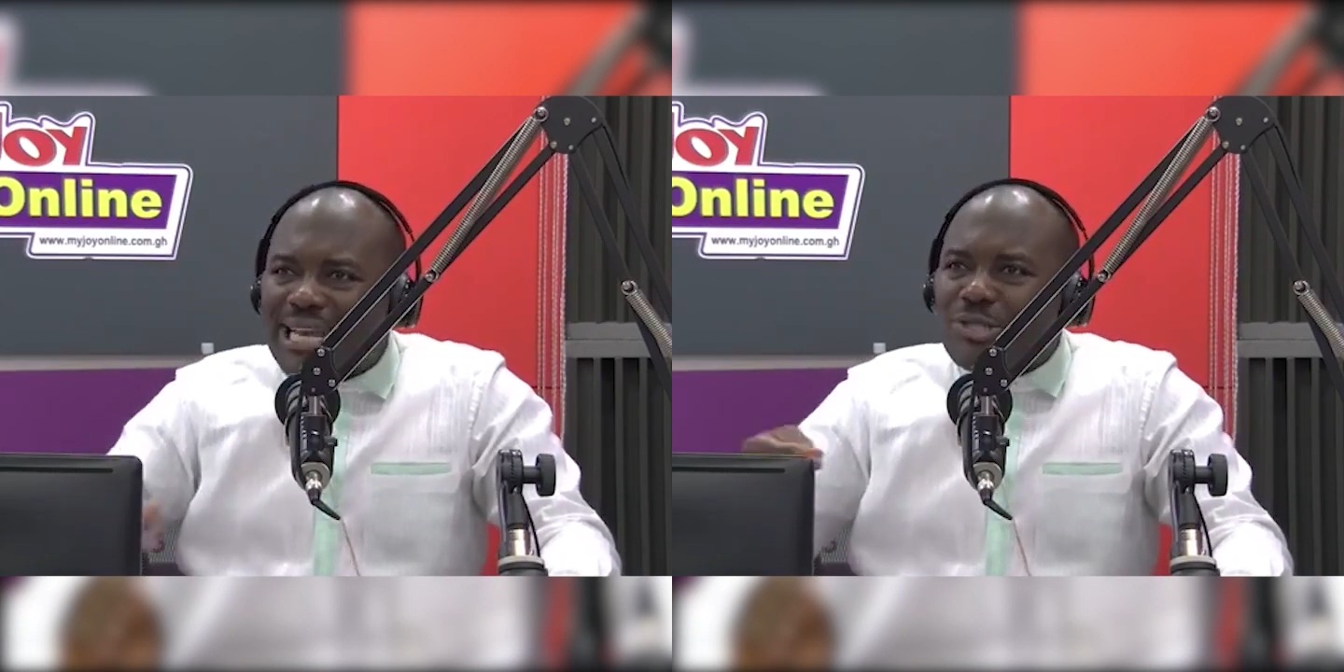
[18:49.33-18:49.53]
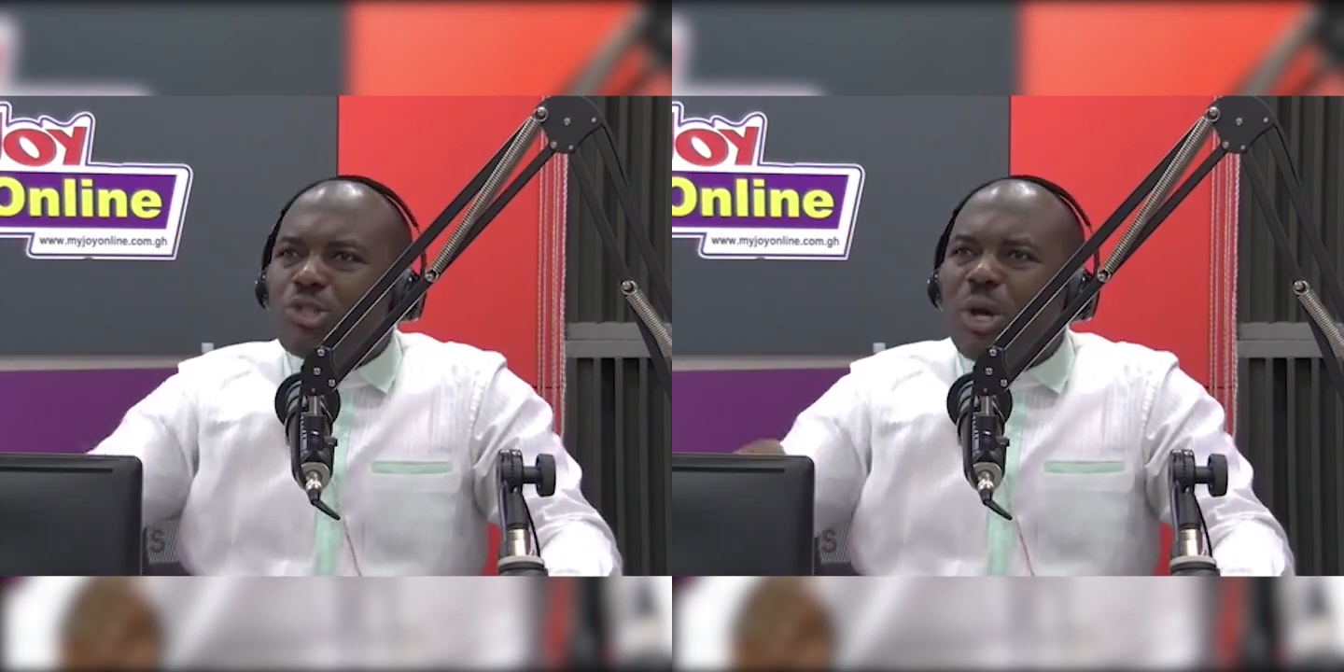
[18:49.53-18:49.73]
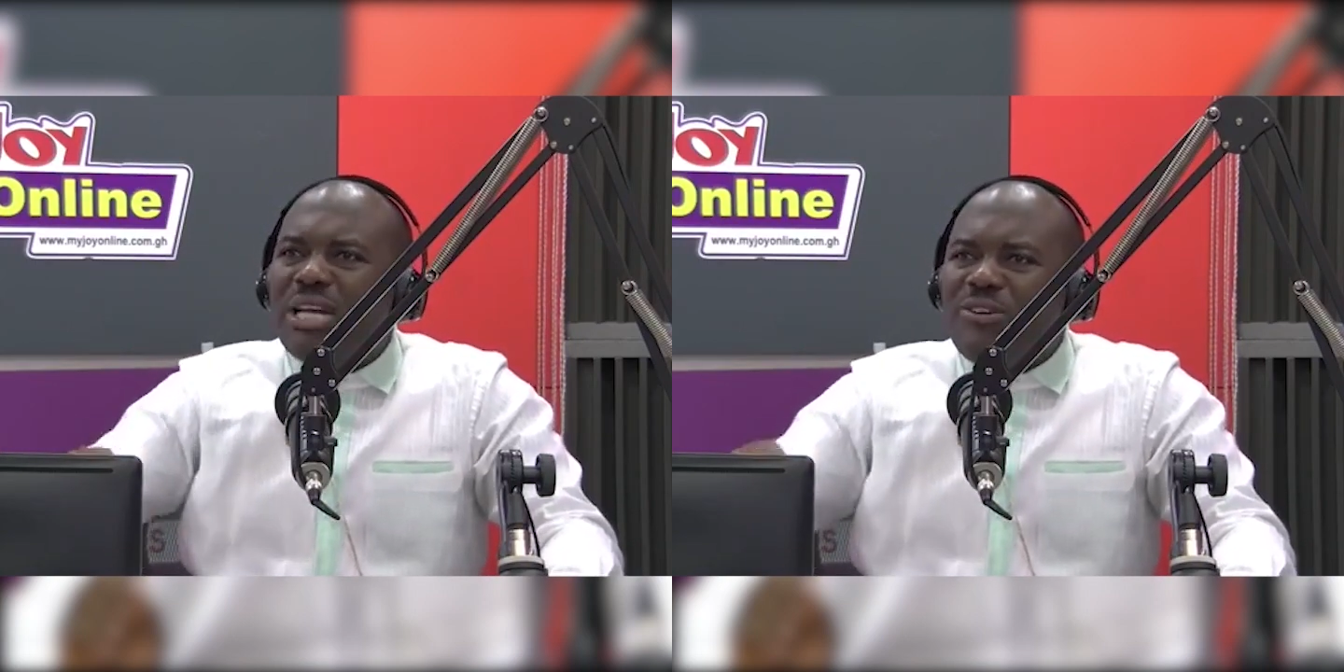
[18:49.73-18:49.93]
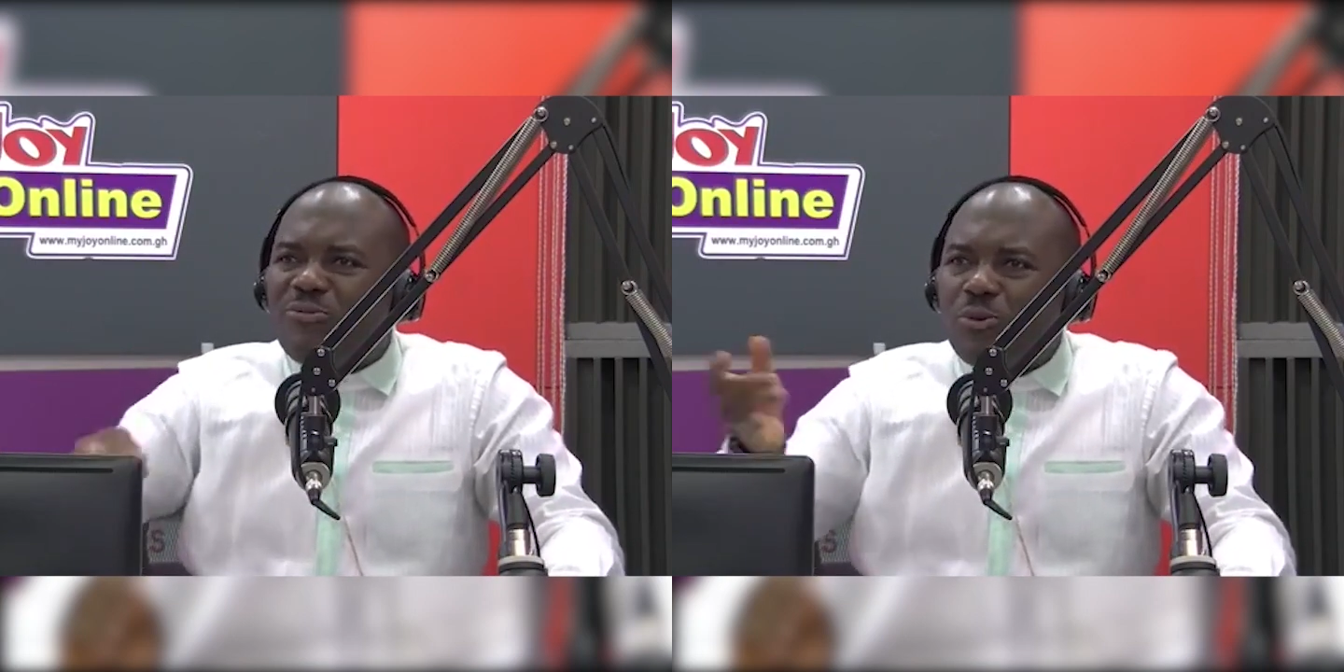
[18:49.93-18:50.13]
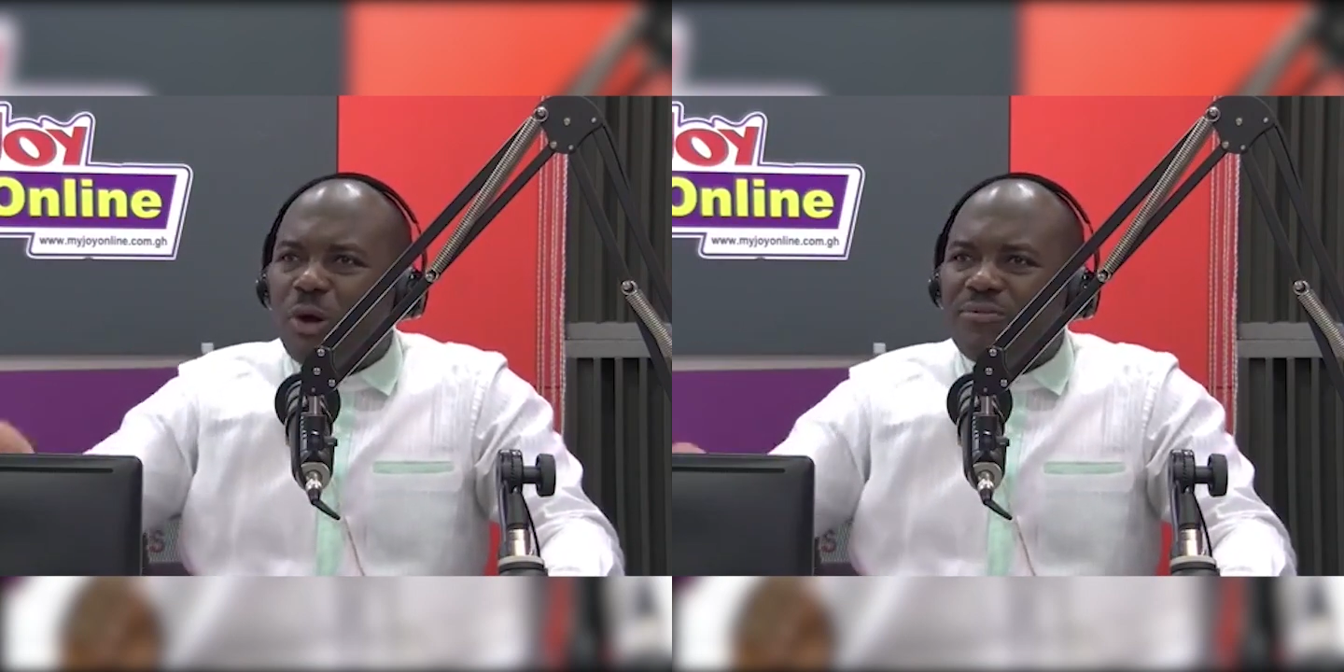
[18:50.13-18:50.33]
the solid
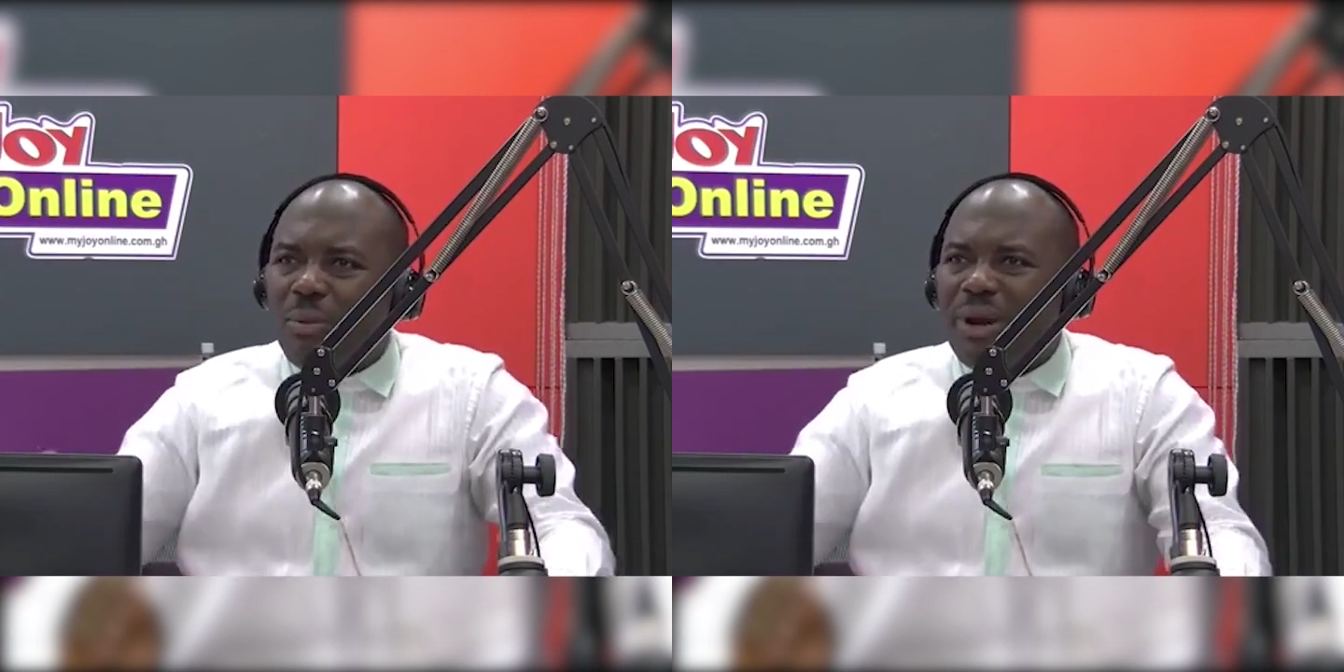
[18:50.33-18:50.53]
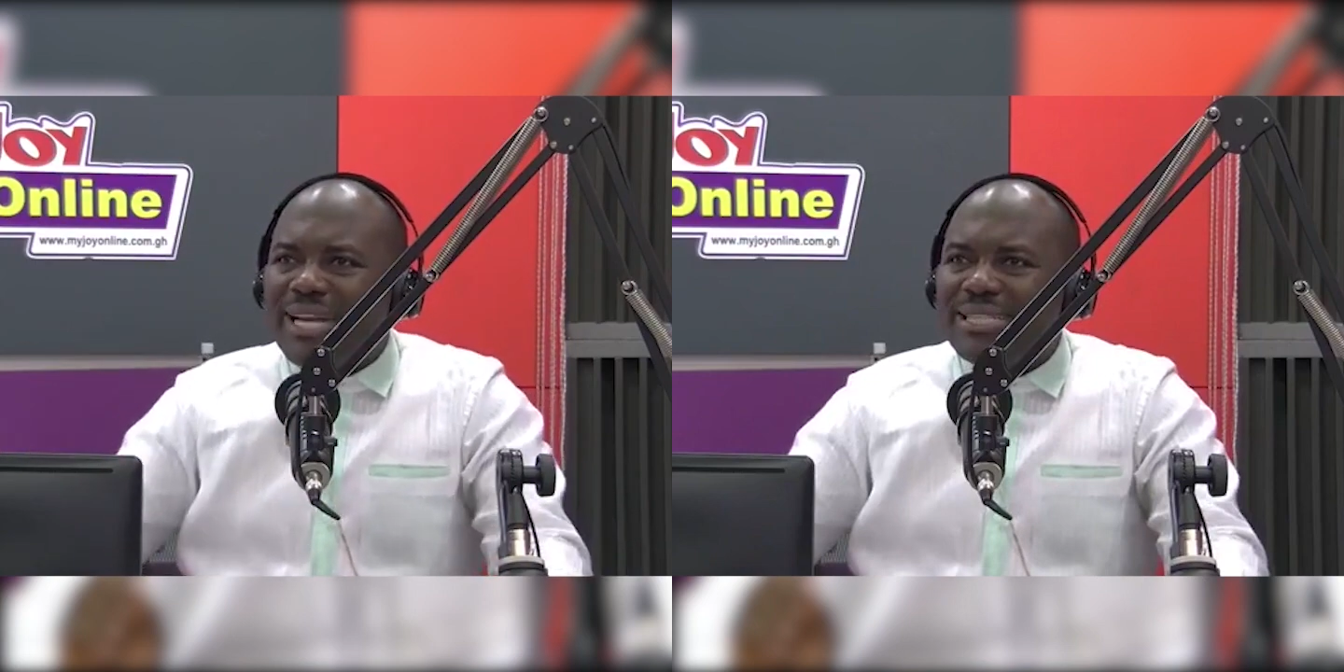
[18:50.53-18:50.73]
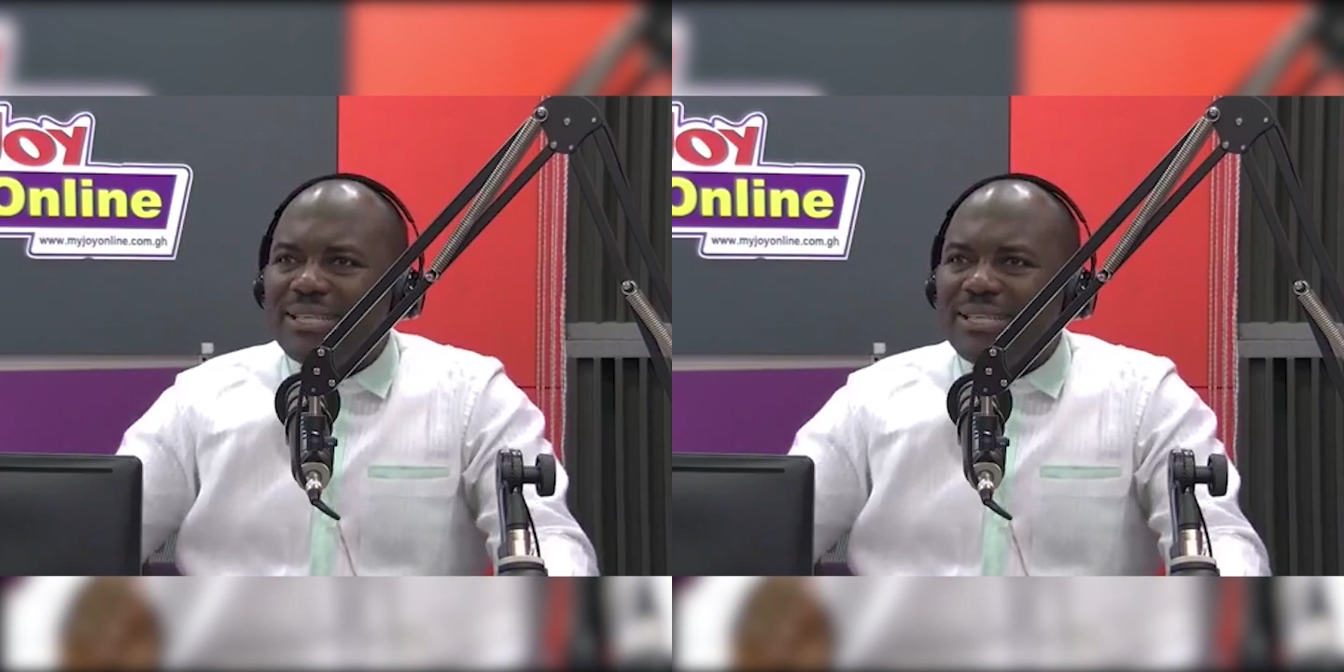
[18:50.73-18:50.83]
food of the word.